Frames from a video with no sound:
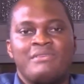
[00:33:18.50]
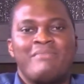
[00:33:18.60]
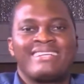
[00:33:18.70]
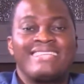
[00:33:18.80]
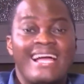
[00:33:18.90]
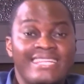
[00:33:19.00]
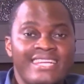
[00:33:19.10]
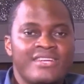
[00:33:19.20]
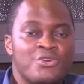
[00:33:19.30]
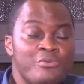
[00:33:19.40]
the Mcdan
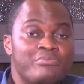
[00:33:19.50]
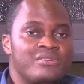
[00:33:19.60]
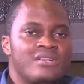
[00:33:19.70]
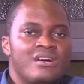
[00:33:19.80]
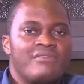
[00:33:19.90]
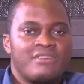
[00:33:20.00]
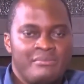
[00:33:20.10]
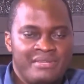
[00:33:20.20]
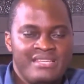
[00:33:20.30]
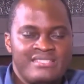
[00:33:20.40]
Group of
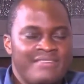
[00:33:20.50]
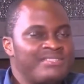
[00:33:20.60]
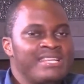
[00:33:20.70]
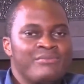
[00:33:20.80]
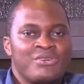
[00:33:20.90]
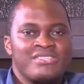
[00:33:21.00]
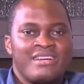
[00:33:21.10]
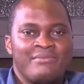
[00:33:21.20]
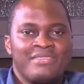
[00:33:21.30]
companies. Definitely more to come.